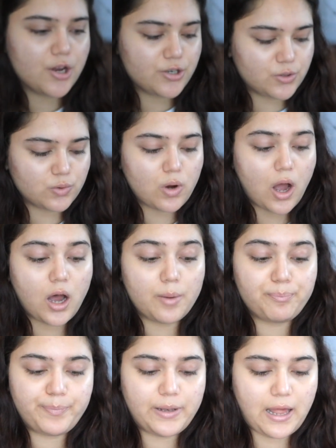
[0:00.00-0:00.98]
to
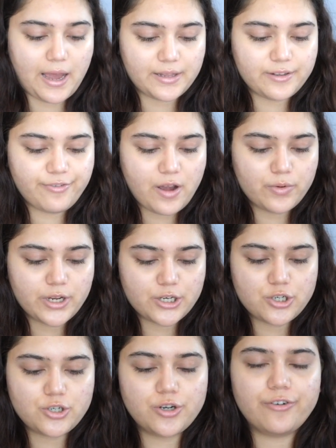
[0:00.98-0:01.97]
apply the
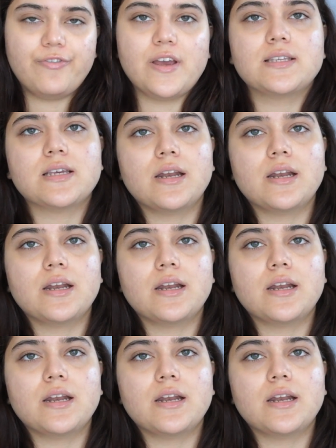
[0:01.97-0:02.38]
foundation to your face,